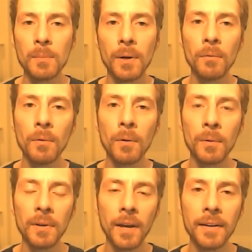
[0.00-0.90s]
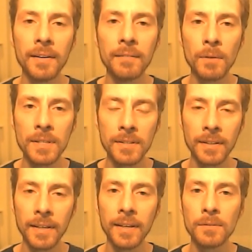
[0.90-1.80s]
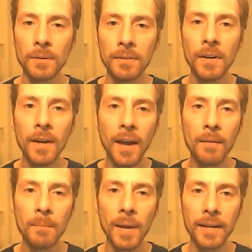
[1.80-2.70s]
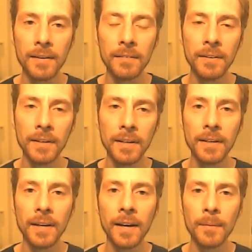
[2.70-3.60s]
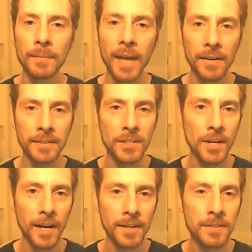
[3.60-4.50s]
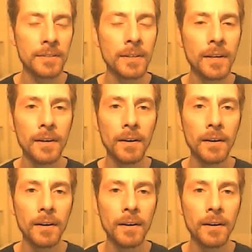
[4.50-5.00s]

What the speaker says: But what we've done recently is we've made the galaxy checks,